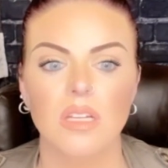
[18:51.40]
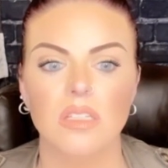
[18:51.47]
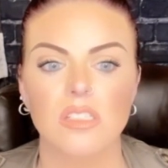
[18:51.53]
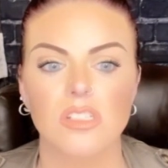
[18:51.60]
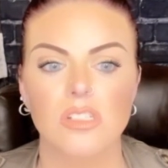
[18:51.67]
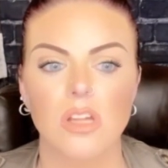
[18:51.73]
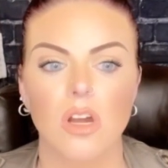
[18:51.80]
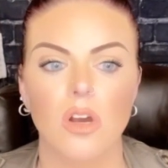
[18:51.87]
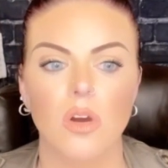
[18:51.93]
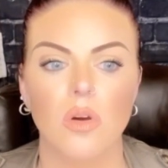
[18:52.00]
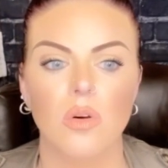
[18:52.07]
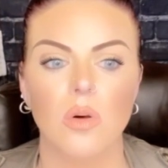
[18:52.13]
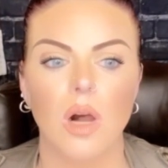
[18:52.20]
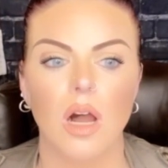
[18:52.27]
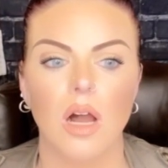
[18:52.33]

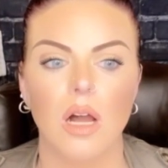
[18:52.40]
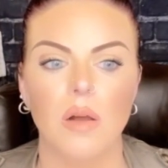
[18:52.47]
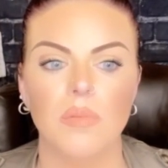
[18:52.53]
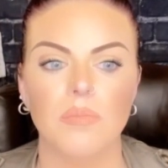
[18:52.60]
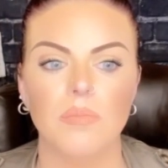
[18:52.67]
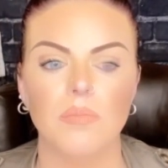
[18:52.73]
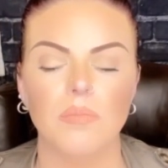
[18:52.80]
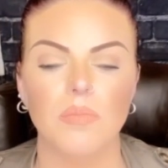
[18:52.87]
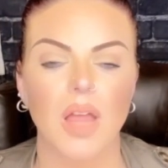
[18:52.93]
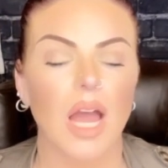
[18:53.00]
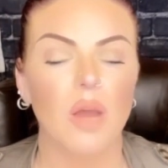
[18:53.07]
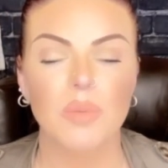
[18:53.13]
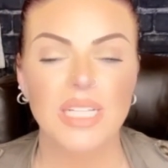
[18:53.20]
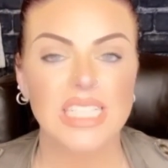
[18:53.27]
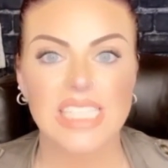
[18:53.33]
So,
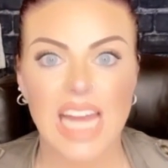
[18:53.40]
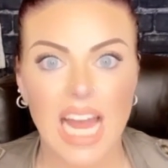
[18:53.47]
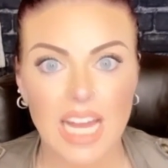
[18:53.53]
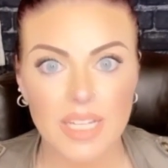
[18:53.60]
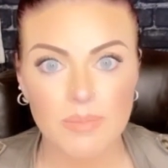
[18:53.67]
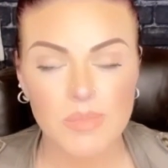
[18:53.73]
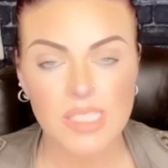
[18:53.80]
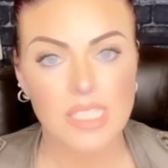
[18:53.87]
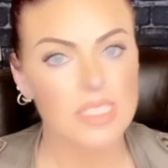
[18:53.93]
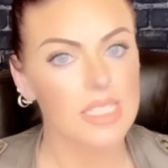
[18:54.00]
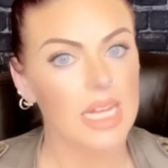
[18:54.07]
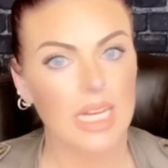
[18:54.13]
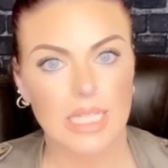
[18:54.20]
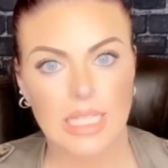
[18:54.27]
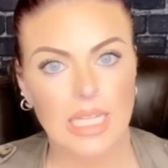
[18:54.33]
how many times
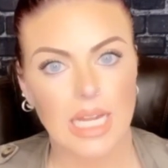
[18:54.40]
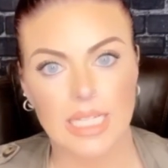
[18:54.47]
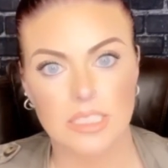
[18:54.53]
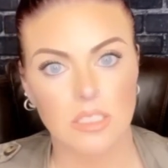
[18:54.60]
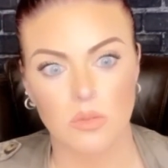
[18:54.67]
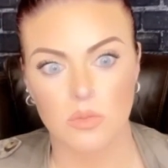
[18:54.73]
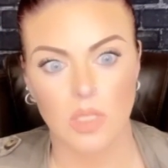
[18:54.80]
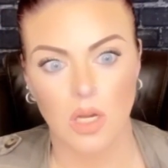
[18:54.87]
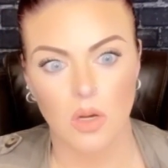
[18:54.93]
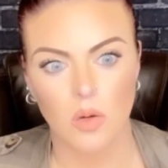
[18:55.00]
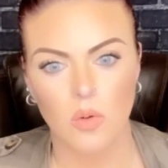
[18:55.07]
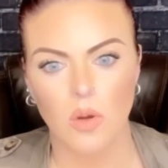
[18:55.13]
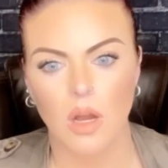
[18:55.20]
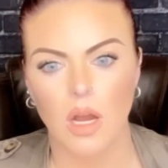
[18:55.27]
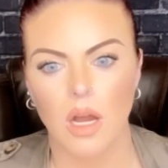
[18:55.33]
exactly? I don't know.